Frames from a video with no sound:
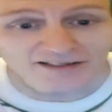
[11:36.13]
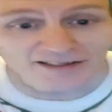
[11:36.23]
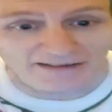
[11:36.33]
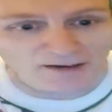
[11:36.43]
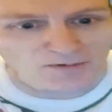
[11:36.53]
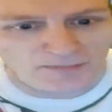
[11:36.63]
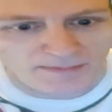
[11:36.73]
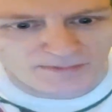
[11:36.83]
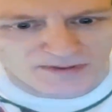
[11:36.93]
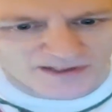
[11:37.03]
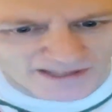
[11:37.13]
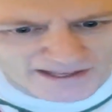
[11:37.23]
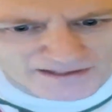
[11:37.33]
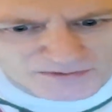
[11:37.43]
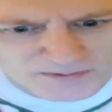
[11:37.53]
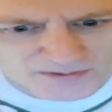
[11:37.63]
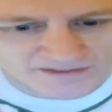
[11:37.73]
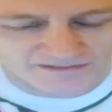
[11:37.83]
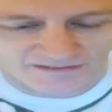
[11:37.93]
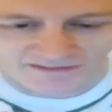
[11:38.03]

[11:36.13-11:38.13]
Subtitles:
and I remember the last one.